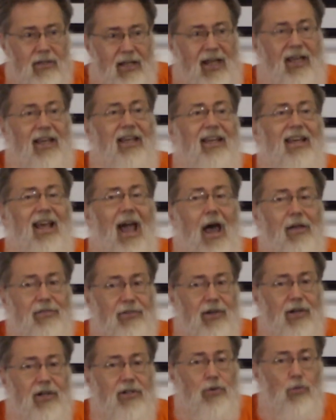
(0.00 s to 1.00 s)
He
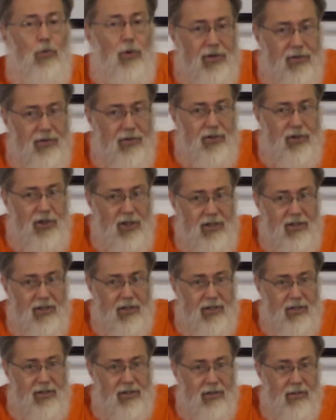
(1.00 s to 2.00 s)
gathers with
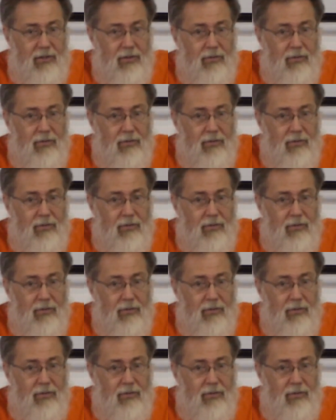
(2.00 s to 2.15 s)
Jesus